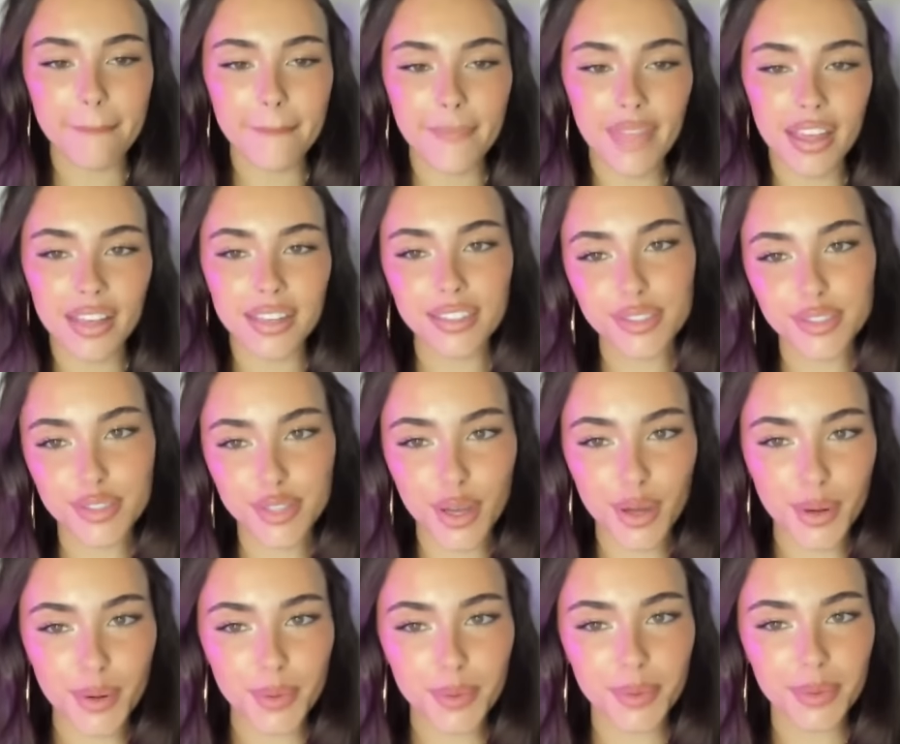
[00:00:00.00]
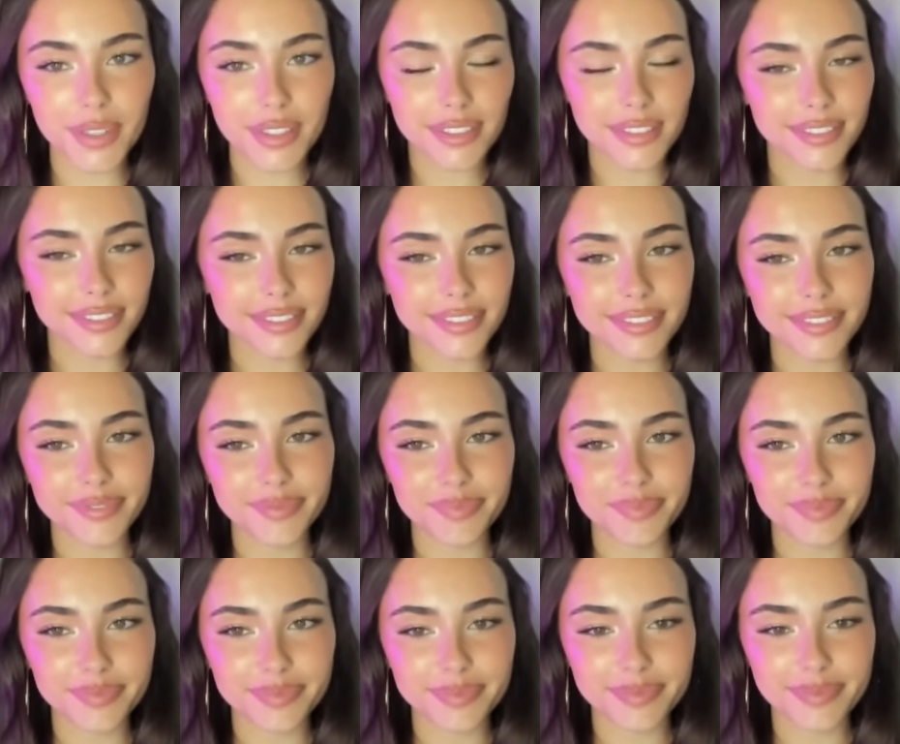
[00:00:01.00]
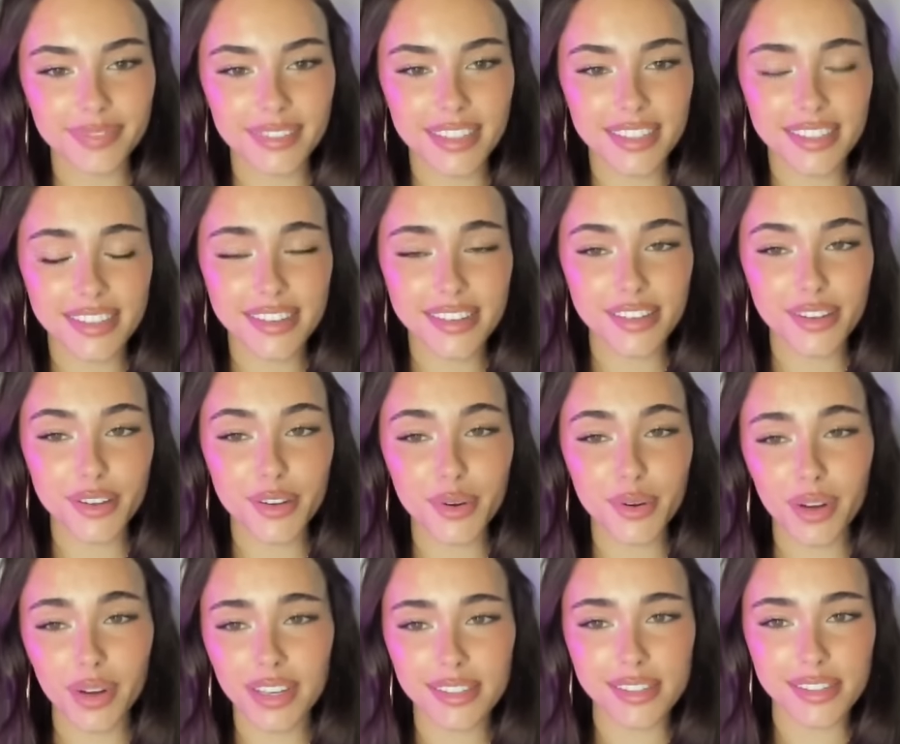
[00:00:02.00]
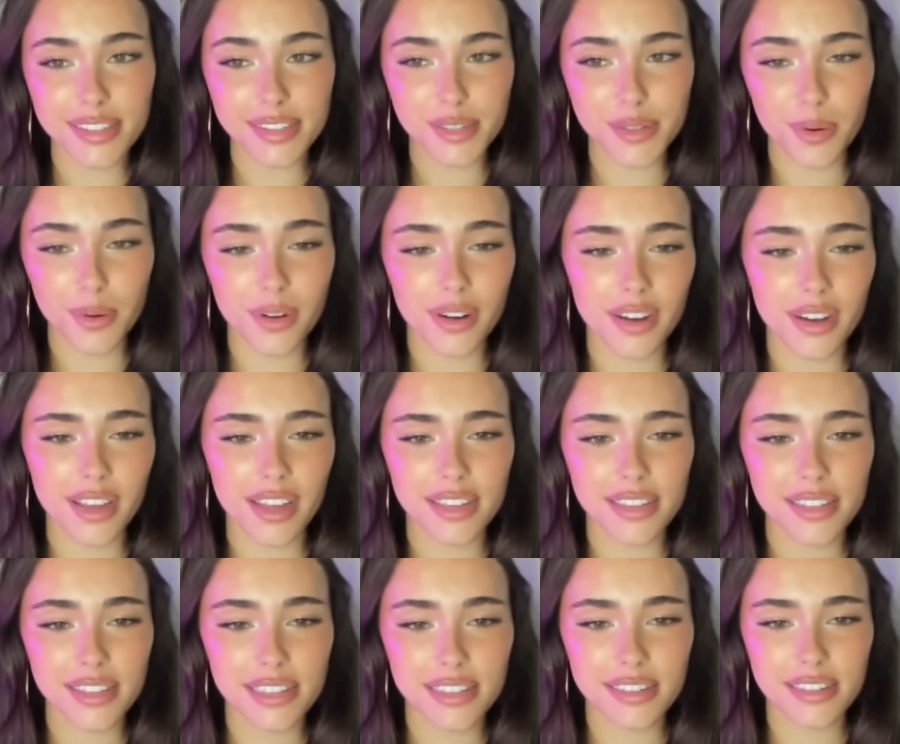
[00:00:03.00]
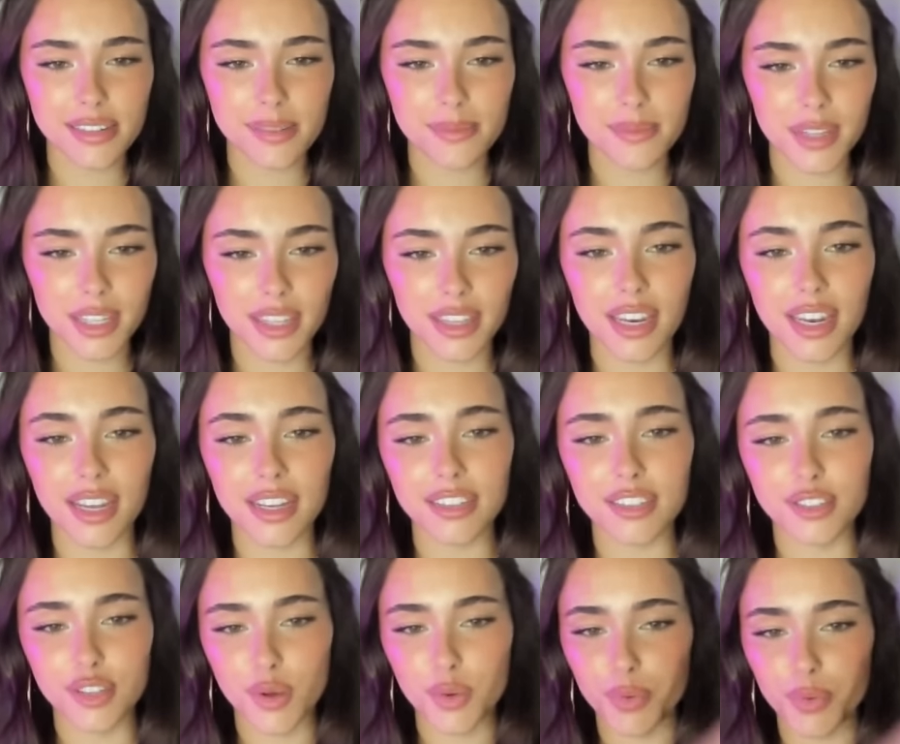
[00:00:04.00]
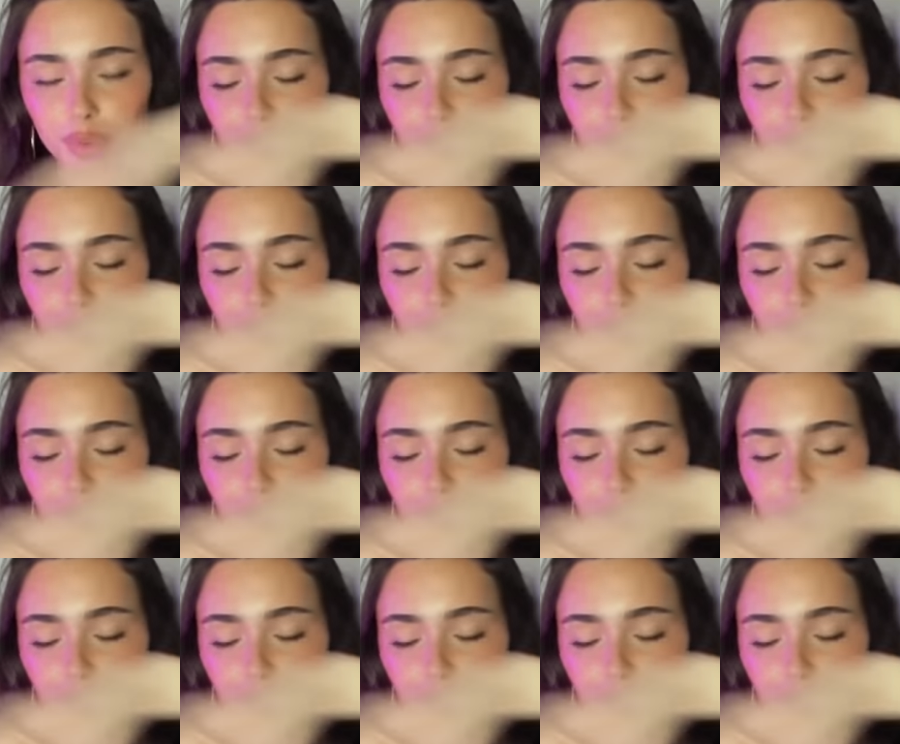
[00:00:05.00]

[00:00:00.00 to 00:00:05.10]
So, this is a crazy story, and it's still something that I don't